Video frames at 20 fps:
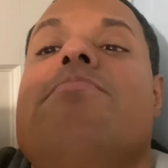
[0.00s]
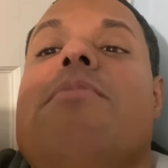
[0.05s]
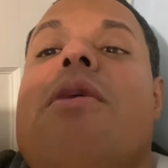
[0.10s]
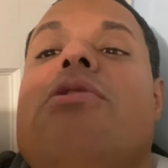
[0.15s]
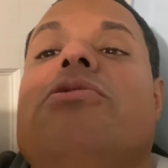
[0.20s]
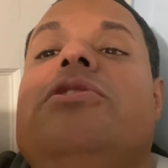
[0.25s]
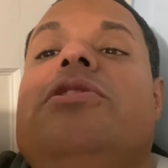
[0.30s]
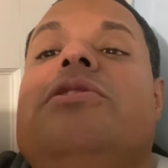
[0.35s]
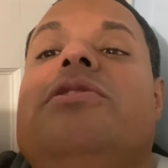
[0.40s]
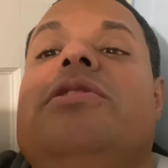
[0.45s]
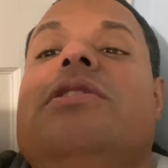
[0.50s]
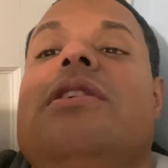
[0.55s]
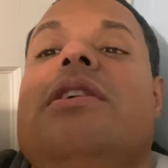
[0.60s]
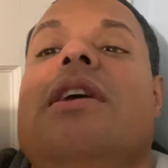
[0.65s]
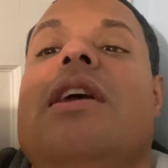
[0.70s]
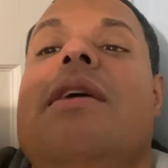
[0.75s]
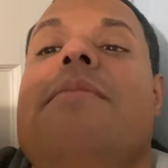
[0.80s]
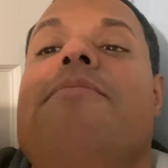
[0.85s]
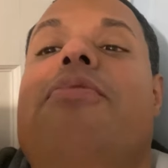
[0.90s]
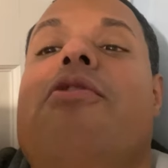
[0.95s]
Most
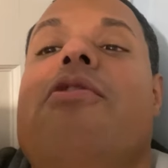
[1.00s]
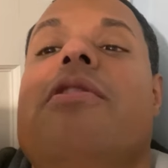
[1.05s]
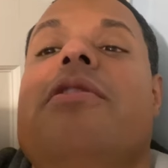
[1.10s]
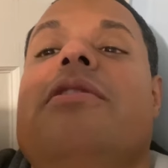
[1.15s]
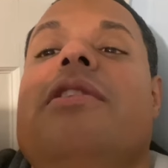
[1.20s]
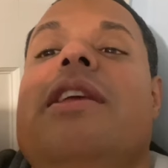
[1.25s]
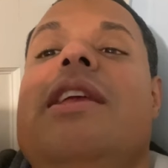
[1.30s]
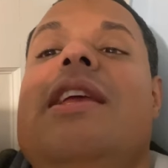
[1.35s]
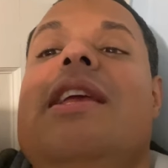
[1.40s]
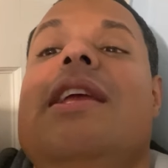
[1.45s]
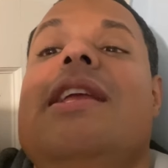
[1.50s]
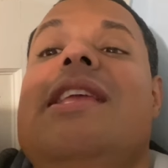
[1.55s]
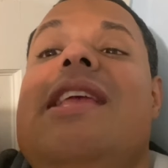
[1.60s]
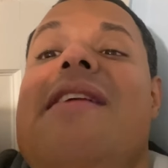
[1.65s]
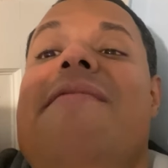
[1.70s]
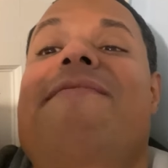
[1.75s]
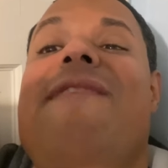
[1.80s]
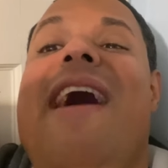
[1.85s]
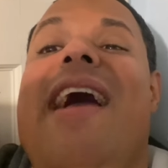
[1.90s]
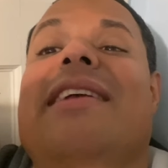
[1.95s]
importantly,
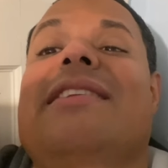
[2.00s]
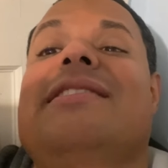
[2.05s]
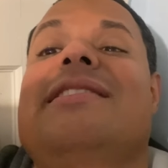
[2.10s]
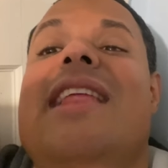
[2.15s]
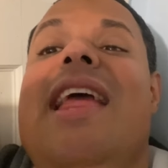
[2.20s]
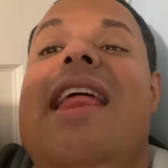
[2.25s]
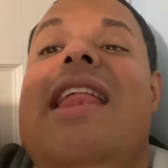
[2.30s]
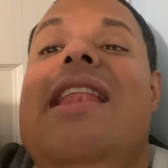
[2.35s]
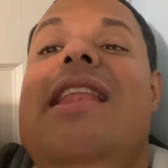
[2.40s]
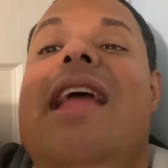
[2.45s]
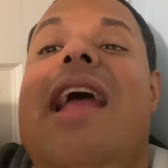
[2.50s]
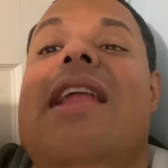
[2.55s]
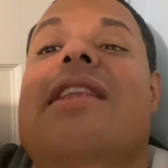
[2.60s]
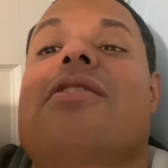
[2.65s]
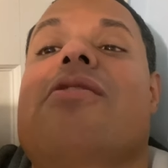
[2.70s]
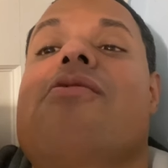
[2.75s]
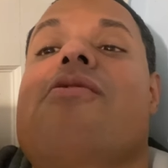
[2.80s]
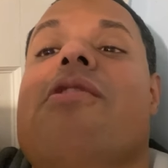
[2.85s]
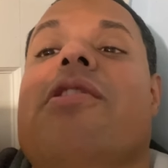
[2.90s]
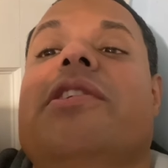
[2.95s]
get vaccinated and,
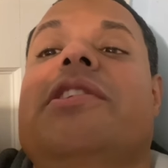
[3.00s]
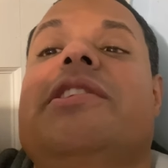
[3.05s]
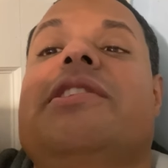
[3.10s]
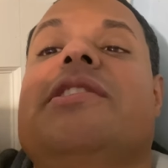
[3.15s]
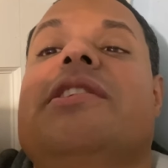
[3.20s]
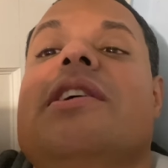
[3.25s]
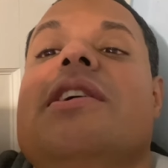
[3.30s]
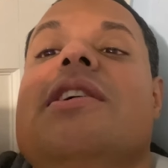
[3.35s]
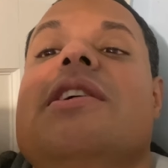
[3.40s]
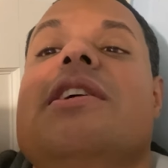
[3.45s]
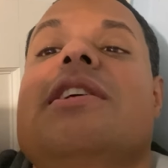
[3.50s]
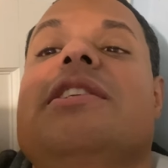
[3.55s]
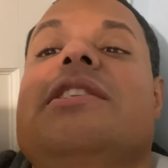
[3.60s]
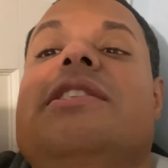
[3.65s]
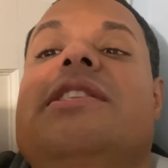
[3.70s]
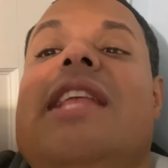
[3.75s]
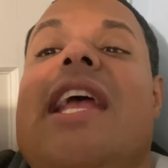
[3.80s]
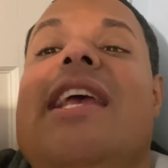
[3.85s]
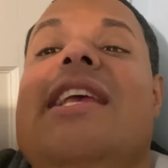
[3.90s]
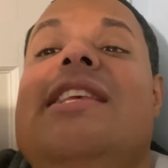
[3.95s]
of course,
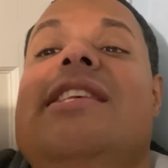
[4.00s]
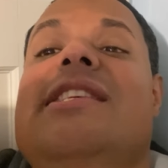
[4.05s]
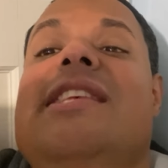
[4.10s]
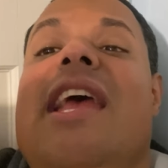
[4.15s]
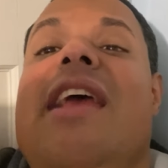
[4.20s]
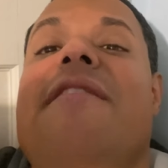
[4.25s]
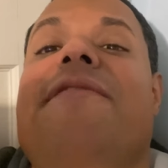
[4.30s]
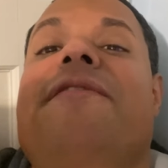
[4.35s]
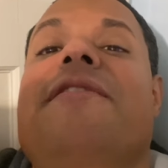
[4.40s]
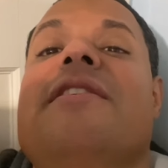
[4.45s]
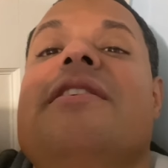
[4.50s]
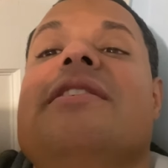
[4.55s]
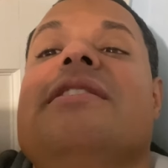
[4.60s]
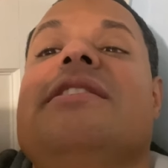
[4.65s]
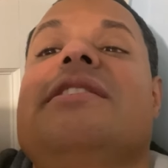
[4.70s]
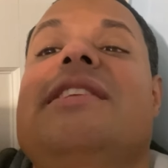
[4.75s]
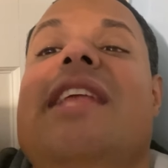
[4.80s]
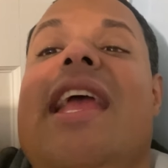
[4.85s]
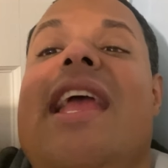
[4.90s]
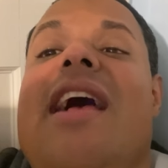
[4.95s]
stay safe,
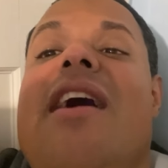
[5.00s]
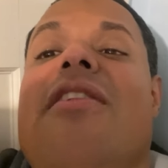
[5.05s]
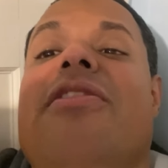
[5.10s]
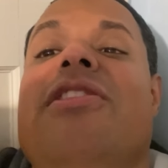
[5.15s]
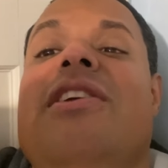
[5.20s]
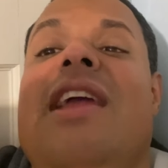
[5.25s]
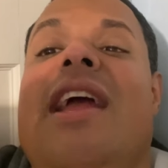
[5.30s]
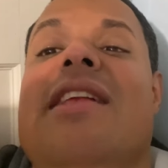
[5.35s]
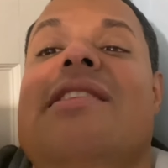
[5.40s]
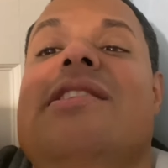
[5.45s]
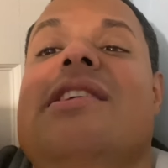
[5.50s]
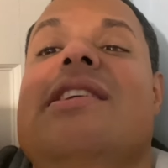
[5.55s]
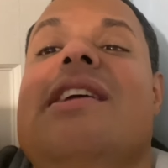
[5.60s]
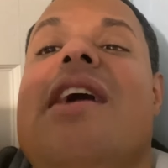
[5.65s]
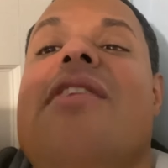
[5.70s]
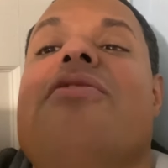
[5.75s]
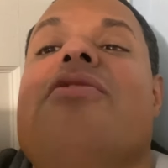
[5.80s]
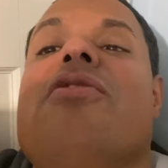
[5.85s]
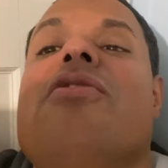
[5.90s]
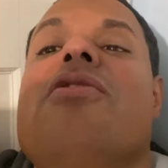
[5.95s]
stay healthy, and
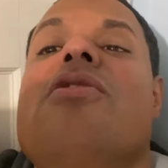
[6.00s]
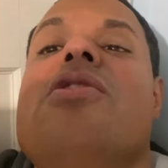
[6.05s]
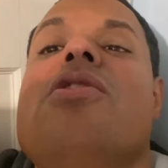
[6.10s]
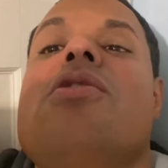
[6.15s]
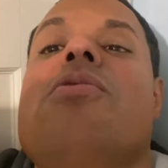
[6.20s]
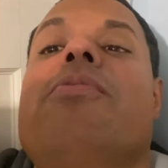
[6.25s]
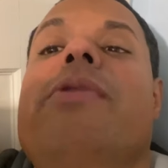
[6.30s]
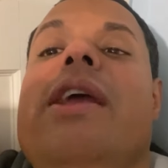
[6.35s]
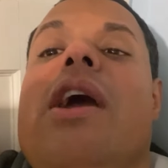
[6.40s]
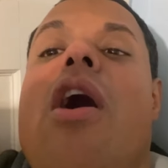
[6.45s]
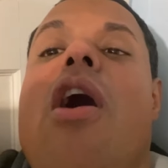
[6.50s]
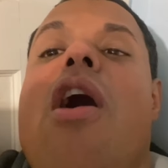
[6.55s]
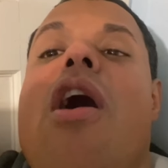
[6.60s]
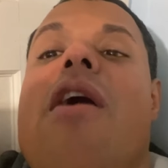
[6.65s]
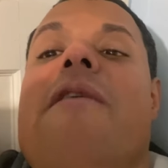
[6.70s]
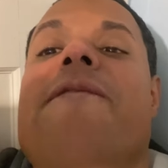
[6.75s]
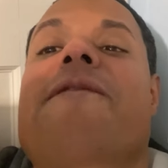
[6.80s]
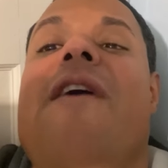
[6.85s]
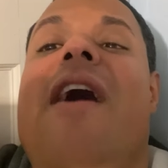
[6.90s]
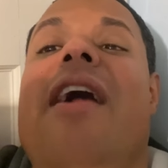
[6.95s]
together we
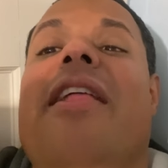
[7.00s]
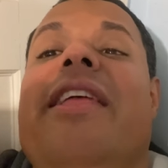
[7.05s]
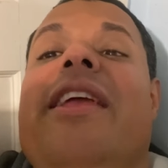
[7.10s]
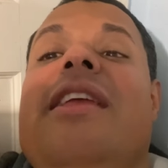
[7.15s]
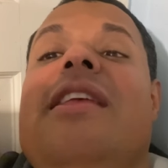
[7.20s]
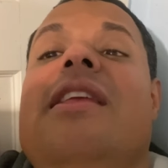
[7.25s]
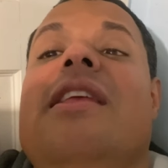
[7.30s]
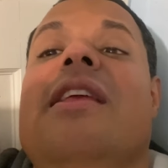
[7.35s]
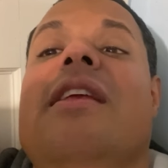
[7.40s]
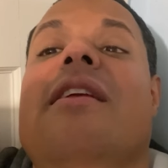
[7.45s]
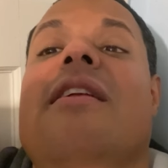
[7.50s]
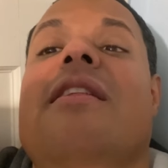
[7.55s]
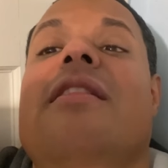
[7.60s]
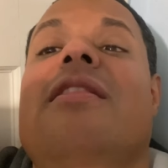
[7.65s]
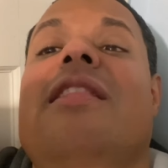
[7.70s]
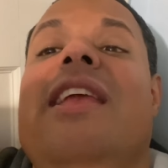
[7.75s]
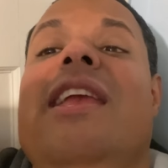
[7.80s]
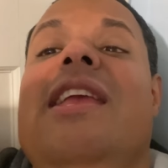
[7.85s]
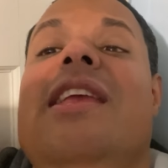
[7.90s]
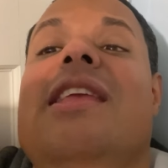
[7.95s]
are finally
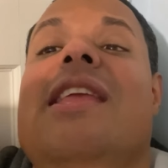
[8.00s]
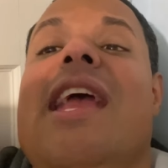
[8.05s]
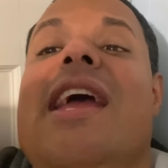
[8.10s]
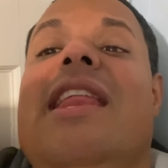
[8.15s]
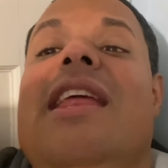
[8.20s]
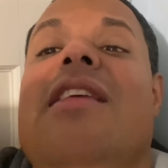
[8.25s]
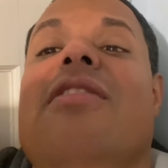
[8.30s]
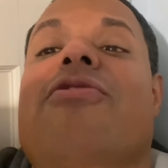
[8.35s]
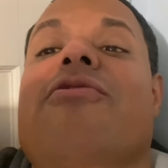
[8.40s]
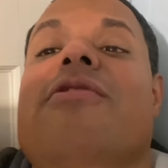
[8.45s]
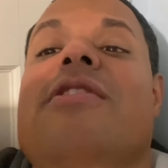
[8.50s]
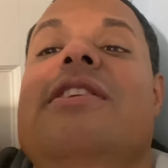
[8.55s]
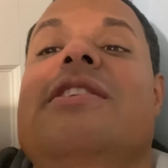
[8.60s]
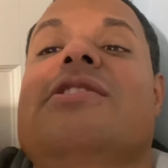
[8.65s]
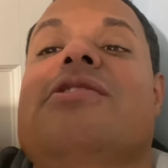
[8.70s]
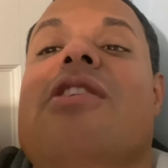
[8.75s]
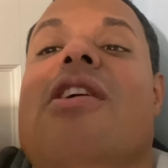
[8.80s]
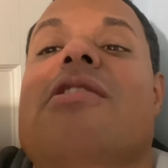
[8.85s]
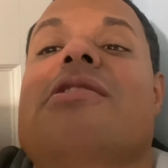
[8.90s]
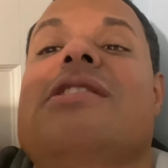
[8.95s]
getting through
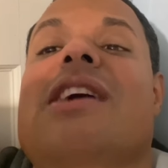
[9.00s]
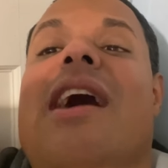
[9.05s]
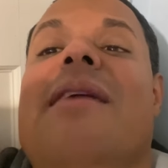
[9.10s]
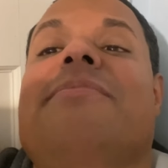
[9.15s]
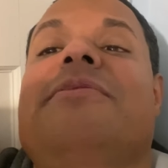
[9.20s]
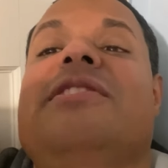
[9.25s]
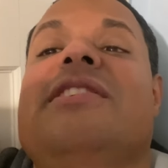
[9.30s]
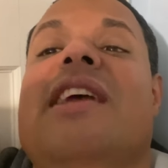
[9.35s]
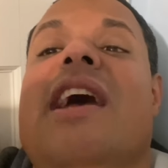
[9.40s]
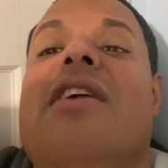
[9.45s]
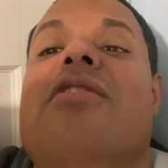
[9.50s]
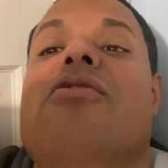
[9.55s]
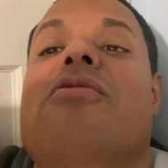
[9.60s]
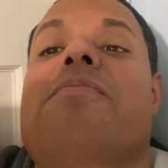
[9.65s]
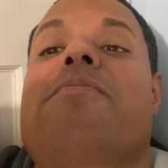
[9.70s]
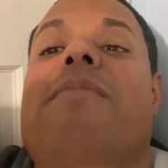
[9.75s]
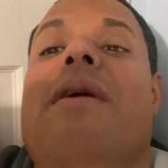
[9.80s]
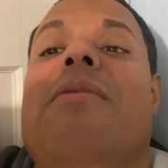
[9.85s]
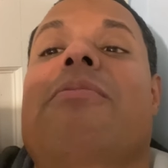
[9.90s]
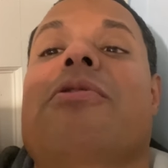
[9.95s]
these dark times together,
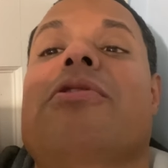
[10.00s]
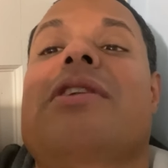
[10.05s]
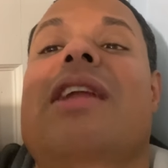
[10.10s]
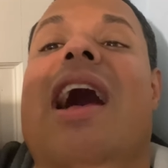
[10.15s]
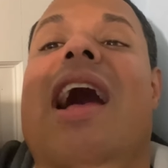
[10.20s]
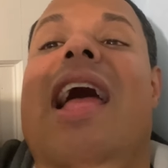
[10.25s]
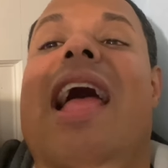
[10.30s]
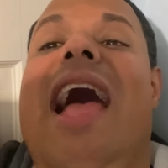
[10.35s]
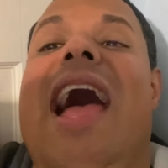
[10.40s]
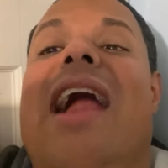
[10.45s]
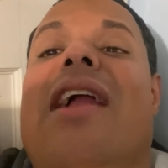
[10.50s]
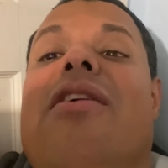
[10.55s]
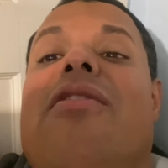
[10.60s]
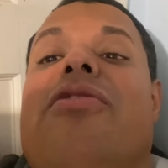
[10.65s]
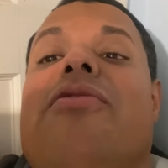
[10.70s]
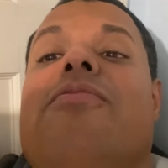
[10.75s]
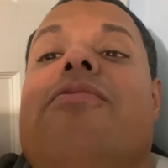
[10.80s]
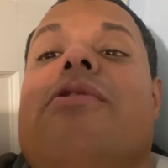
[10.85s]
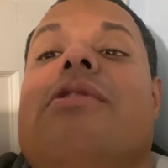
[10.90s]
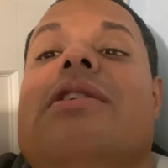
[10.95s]
but we're not out
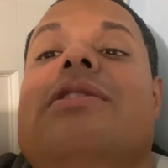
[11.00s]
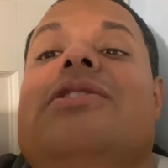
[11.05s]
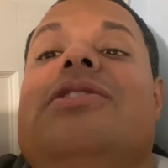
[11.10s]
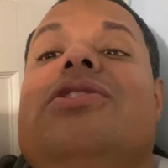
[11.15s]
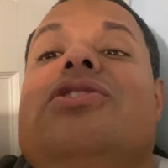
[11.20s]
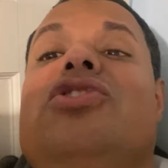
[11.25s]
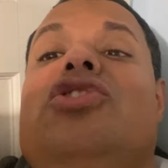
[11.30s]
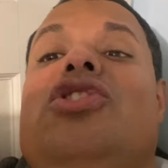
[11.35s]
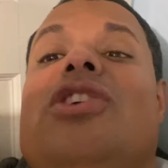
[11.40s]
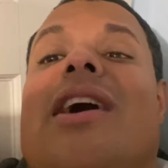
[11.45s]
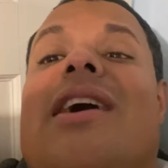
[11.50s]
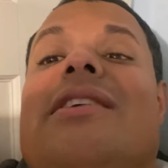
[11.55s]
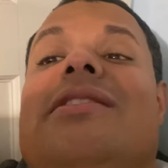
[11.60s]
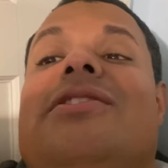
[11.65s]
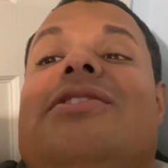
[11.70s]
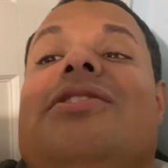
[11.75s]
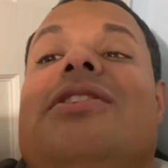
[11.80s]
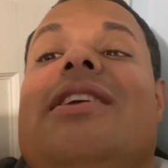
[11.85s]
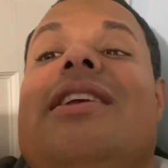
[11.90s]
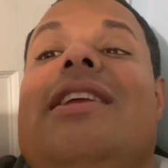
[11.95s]
of the woods just